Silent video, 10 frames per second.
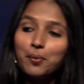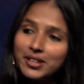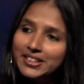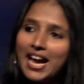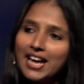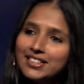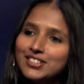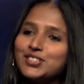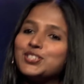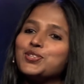Well, that
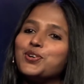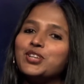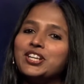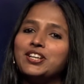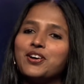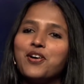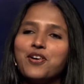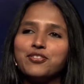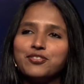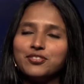is a story
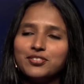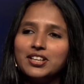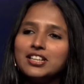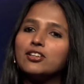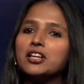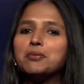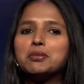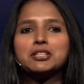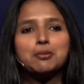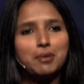of
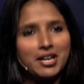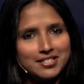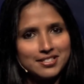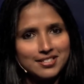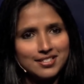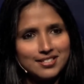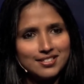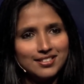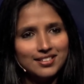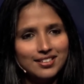incredible surprises,